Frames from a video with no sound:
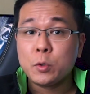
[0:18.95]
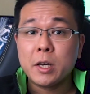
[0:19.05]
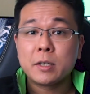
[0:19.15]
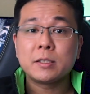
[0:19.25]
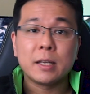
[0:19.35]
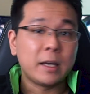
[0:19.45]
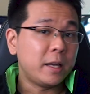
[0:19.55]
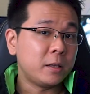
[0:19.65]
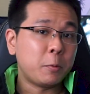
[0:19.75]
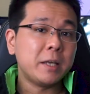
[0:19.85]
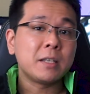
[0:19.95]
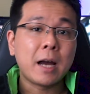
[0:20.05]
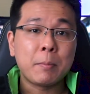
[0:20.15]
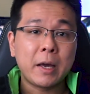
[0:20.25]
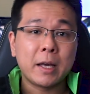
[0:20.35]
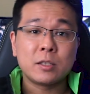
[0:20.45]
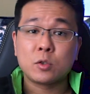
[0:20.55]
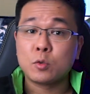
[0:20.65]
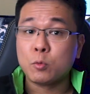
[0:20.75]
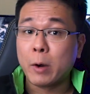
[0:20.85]
years and the Razer
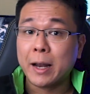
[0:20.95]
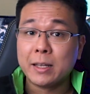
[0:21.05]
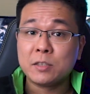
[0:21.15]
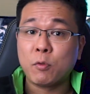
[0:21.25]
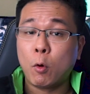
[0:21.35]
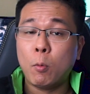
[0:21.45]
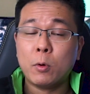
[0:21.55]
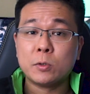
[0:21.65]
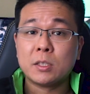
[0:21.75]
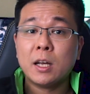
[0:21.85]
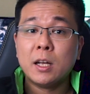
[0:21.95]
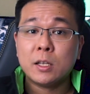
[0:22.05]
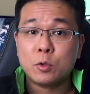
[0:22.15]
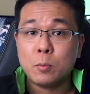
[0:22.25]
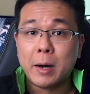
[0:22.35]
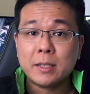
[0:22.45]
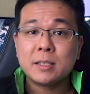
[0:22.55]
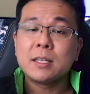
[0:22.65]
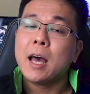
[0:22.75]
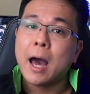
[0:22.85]
Hammerhead True Wireless for almost 2
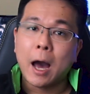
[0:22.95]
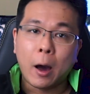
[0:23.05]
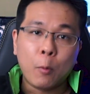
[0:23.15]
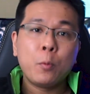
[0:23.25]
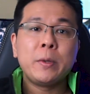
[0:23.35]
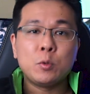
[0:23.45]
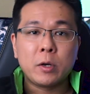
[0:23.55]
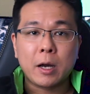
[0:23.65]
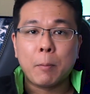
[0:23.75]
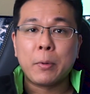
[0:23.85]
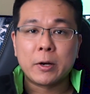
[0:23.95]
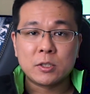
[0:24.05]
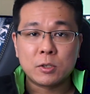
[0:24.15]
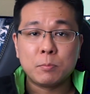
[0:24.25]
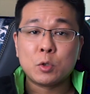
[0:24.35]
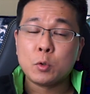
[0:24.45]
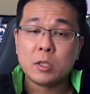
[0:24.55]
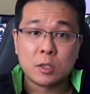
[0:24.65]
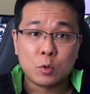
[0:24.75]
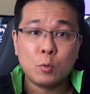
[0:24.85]
months, I will be doing a comparison between
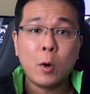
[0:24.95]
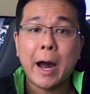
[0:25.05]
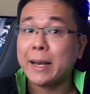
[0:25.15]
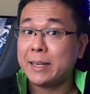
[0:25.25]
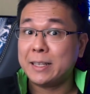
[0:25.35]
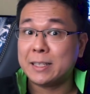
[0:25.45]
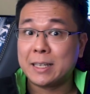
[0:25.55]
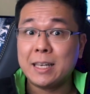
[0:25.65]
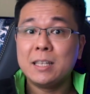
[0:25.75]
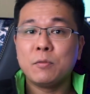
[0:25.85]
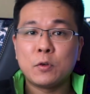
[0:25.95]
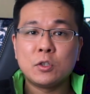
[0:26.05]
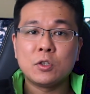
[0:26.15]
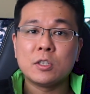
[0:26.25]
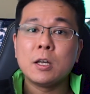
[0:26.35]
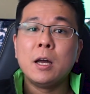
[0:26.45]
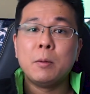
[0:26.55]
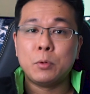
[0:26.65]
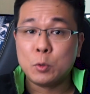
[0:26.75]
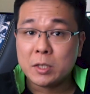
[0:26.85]
the two, highlighting the key differences
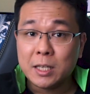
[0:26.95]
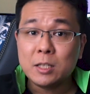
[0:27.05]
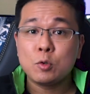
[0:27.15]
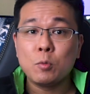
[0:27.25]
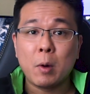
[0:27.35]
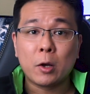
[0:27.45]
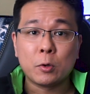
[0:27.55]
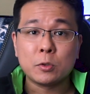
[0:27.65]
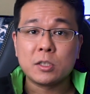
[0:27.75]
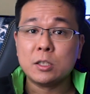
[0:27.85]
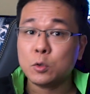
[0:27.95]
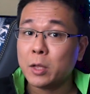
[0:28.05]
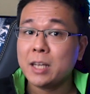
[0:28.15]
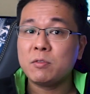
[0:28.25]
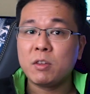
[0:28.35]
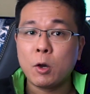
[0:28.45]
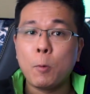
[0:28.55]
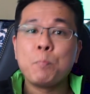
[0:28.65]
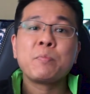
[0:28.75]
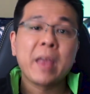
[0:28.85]
between these two models in today's
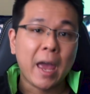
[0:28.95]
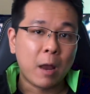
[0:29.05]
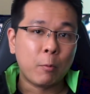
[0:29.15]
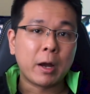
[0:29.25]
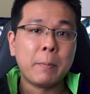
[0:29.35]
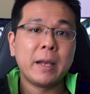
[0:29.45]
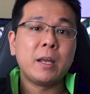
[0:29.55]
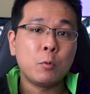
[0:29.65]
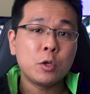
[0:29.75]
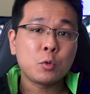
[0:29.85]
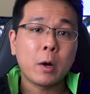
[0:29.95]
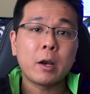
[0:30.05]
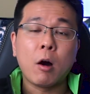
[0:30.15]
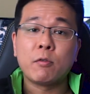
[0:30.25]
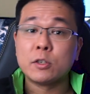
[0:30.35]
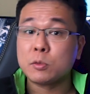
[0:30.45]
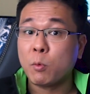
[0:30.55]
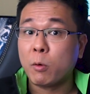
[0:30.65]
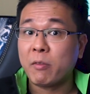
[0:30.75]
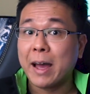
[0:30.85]
video and recommending which one offers
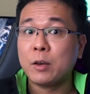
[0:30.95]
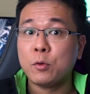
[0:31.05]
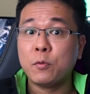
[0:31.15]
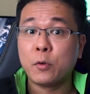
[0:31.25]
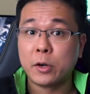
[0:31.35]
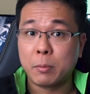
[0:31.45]
more value for their